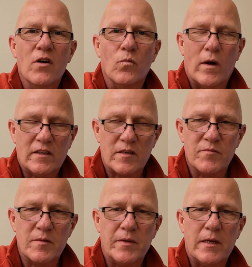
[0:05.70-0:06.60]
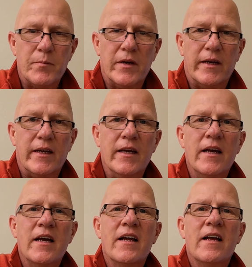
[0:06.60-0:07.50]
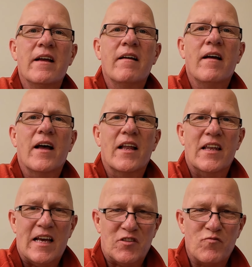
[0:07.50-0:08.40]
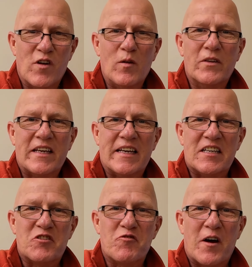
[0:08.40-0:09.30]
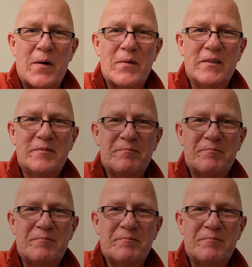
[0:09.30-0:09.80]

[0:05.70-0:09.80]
welcome to BP. Let's roll the intro.